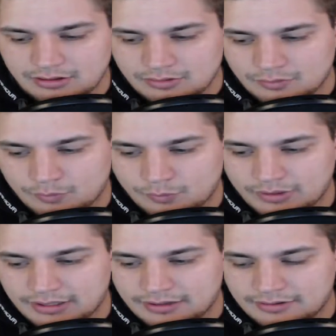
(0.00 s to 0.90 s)

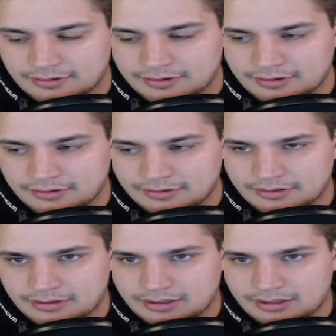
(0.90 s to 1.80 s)
where
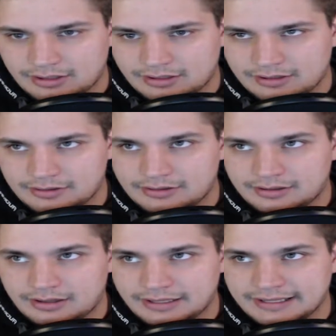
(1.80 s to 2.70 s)

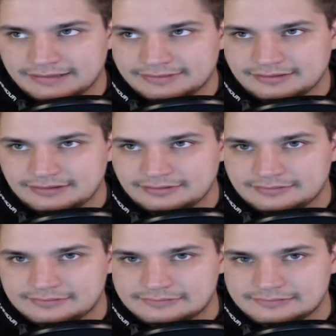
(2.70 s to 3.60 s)
I can't think.
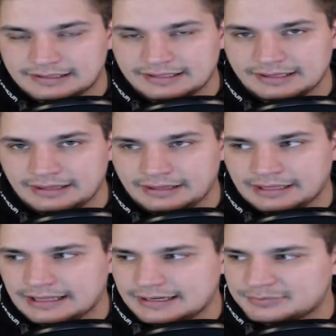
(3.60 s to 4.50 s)
It
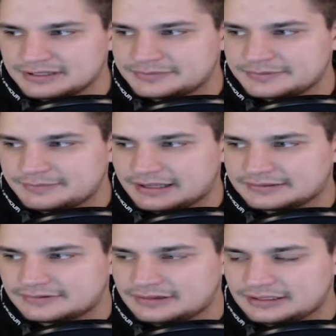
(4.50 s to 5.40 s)
kind of brings me back
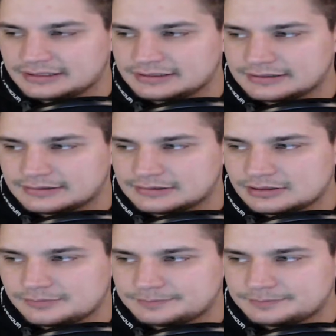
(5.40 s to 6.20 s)
to like uh